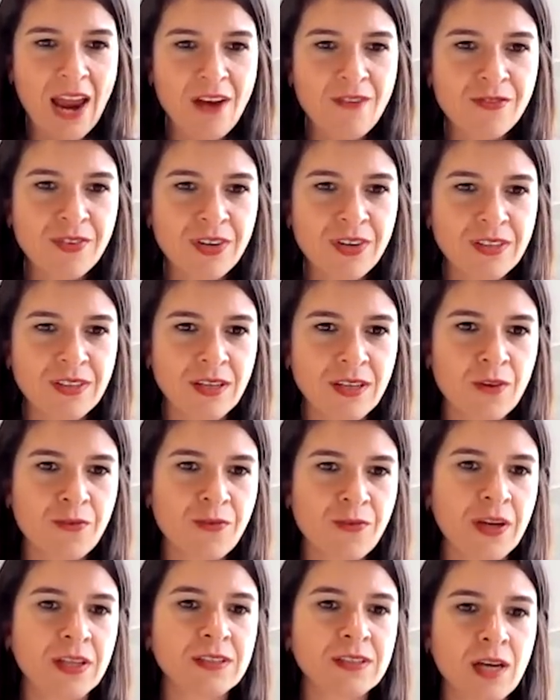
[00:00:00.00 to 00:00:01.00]
Everything
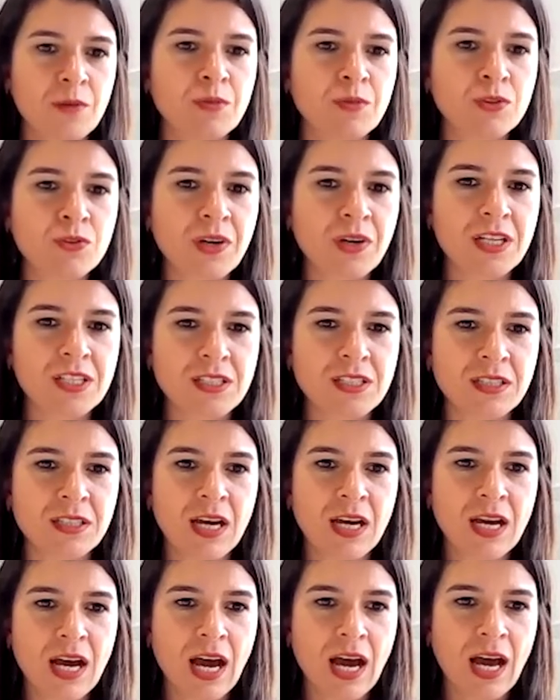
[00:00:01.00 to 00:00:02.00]
affects
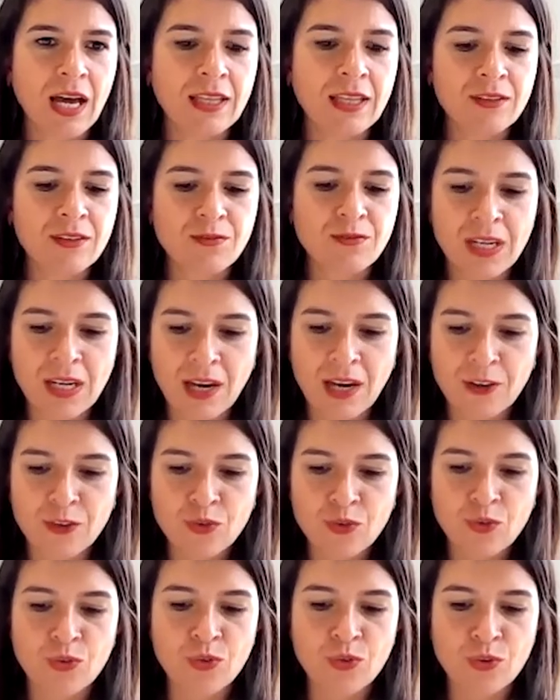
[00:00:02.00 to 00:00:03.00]
arbitration. And when I
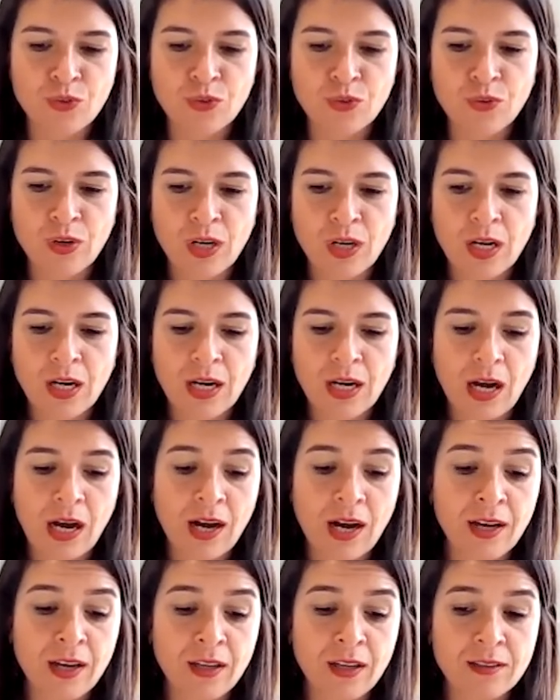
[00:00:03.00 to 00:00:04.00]
do,
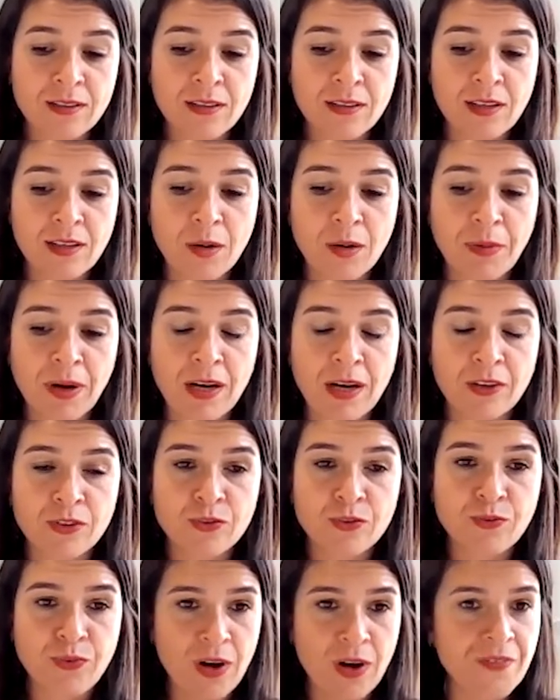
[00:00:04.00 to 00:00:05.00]
I think
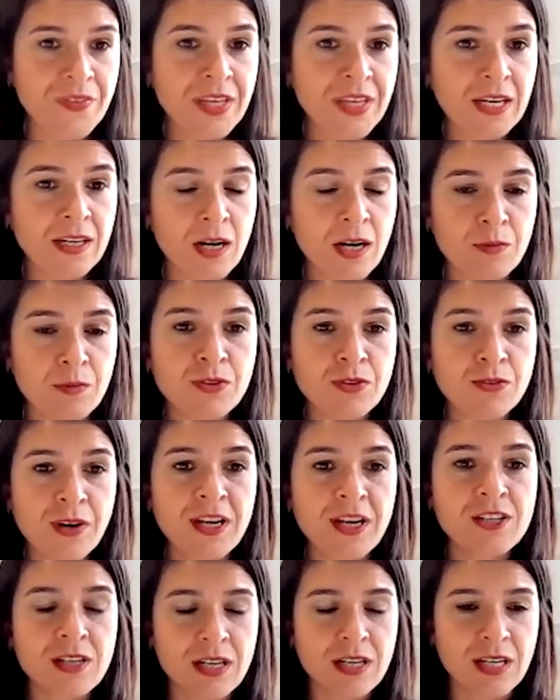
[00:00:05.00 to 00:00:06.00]
about funding an
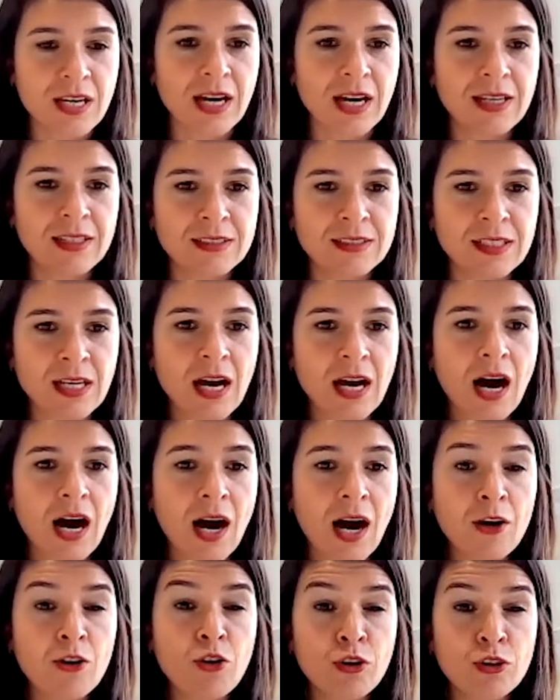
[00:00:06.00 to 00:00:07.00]
arbitration case.
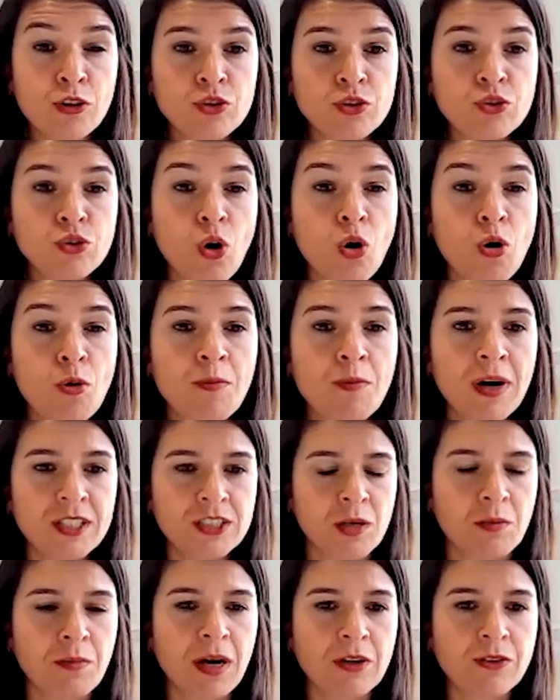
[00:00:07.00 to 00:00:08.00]
I learn so
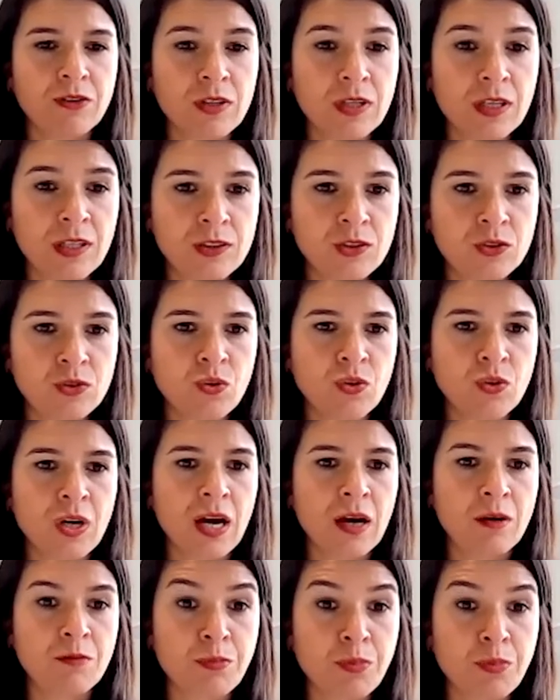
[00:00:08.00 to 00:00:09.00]
much about the
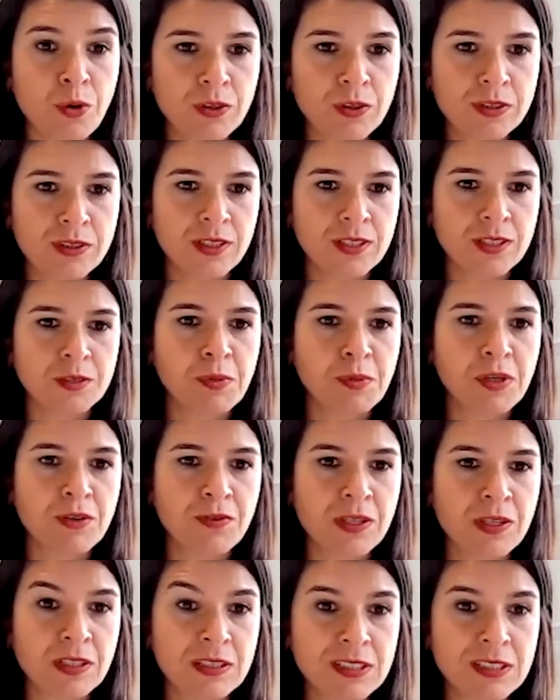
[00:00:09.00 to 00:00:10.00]
history and politics
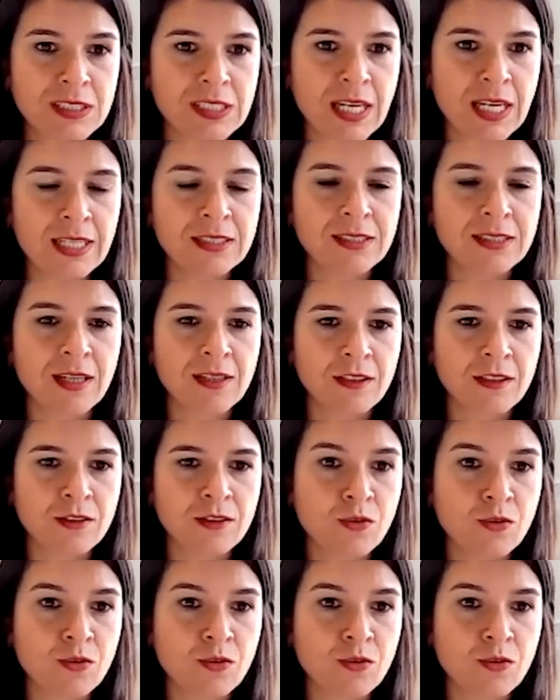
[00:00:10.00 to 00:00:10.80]
between states and